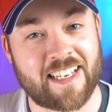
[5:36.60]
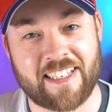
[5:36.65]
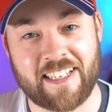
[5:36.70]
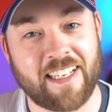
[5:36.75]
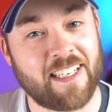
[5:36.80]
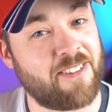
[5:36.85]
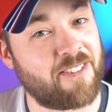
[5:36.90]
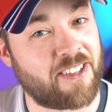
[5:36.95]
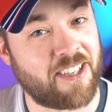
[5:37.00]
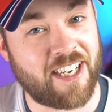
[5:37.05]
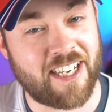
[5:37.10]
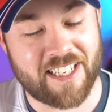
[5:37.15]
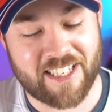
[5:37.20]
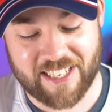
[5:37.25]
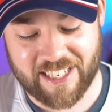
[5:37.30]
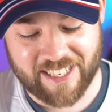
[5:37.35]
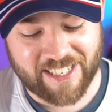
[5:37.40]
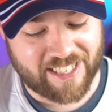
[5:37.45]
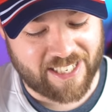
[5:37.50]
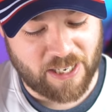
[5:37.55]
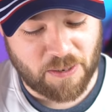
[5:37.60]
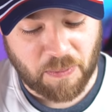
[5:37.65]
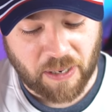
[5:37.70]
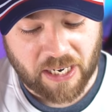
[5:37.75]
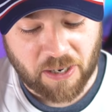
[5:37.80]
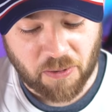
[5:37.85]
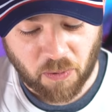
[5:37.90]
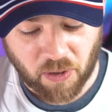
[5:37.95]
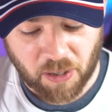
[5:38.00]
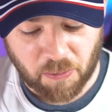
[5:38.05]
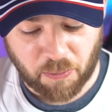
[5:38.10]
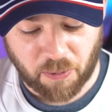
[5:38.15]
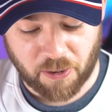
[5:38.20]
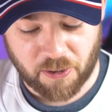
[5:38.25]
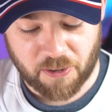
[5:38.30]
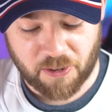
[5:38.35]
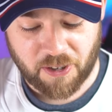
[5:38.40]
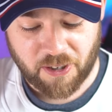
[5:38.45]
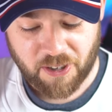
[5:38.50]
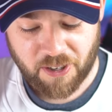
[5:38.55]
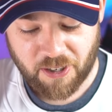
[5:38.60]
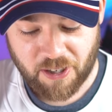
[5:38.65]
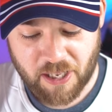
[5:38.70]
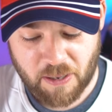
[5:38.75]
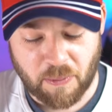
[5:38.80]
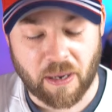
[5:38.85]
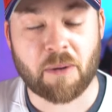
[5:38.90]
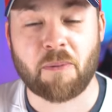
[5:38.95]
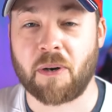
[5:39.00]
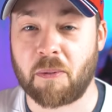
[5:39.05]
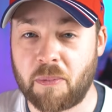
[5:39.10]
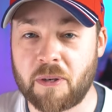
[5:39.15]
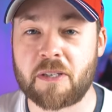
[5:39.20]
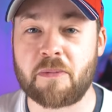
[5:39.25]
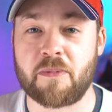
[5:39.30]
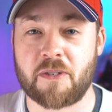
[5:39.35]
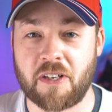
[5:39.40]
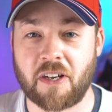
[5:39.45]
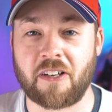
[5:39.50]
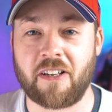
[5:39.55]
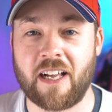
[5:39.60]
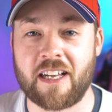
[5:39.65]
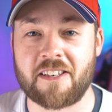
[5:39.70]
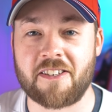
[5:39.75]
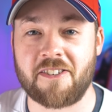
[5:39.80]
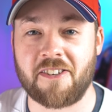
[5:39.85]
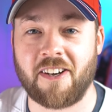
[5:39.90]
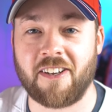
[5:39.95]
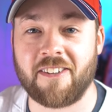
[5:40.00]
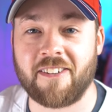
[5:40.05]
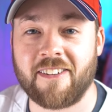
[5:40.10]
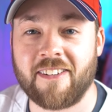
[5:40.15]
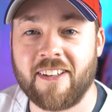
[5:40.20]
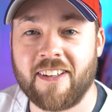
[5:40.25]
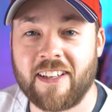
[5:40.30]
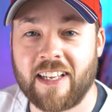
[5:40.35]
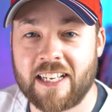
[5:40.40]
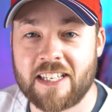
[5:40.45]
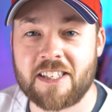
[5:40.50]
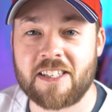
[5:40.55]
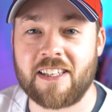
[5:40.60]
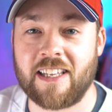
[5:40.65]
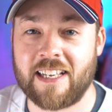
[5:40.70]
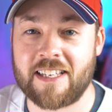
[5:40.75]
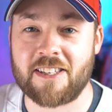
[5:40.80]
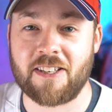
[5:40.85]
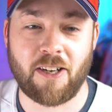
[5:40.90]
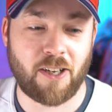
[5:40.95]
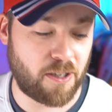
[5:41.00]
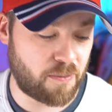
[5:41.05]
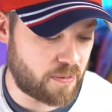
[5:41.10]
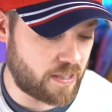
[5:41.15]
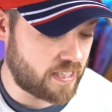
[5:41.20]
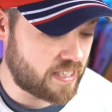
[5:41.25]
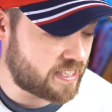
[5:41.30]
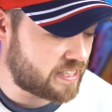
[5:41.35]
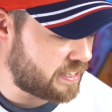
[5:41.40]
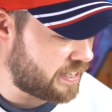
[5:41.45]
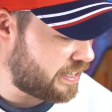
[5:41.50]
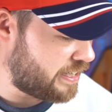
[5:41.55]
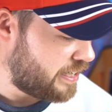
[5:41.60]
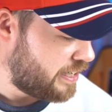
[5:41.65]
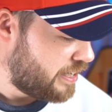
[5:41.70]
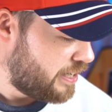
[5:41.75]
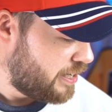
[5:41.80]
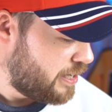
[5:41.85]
item, guys, it's, you might want to put some sunglasses on. That's all I'm going to say.